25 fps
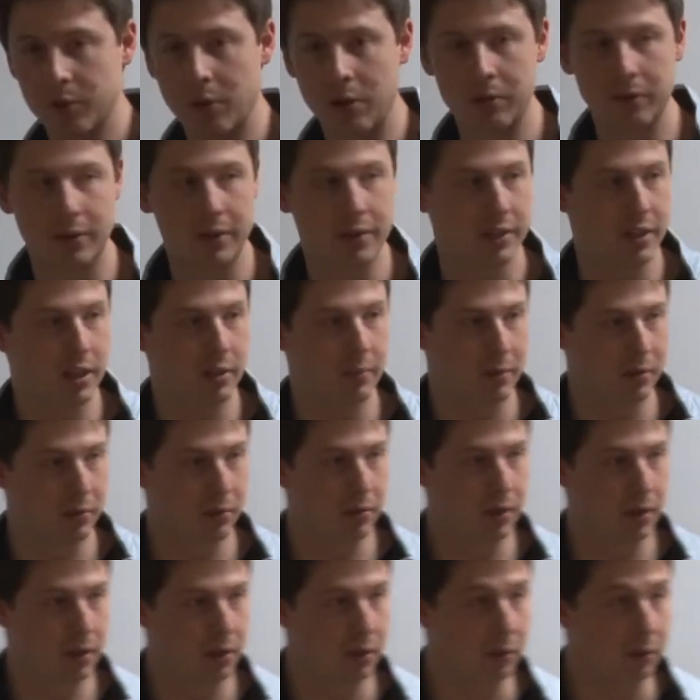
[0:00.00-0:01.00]
1 over sigma to
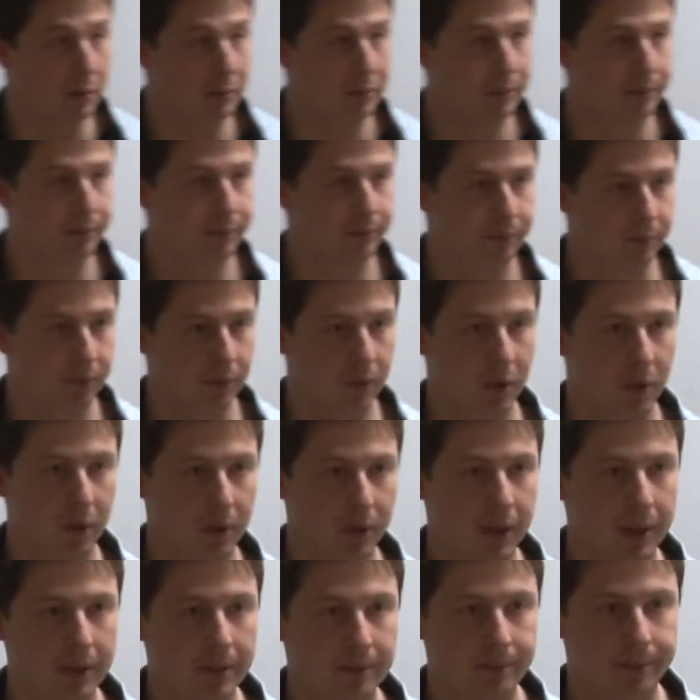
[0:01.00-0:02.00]
the q,
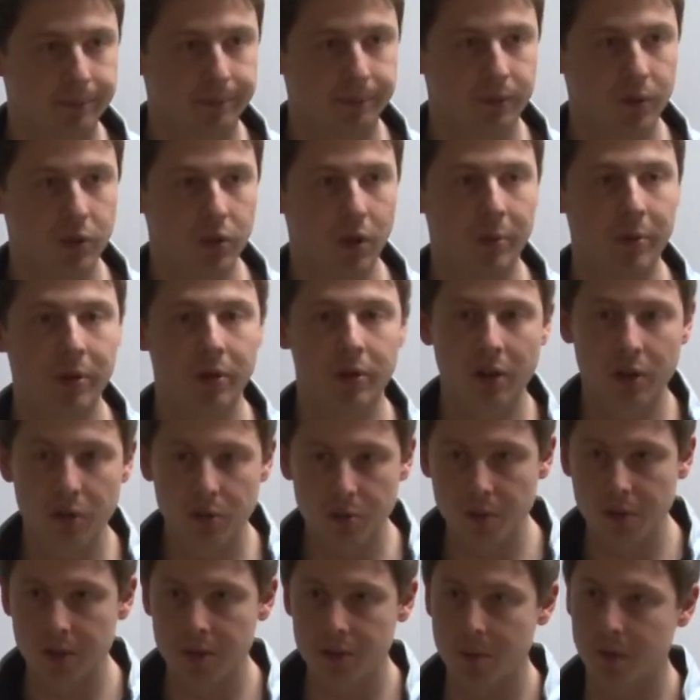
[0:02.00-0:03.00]
okay? So I'm not going to
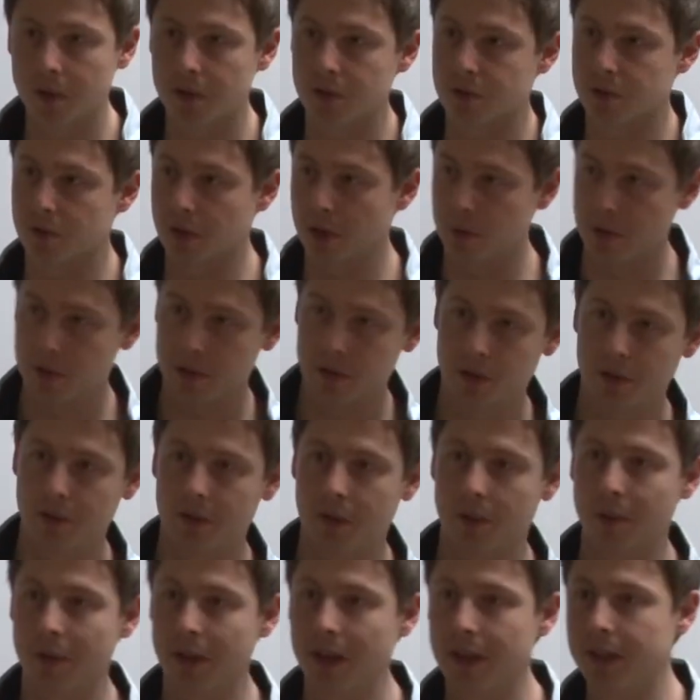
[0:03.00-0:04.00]
do this because today I want to talk
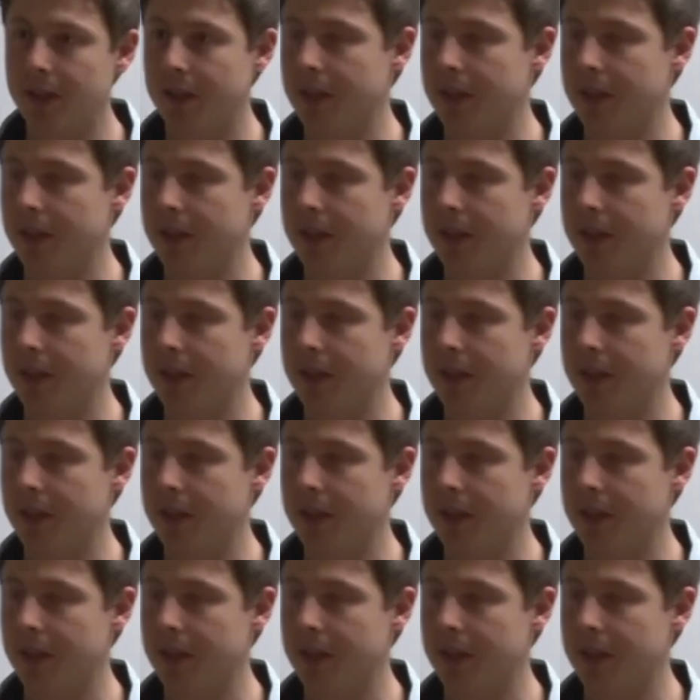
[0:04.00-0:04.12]
about other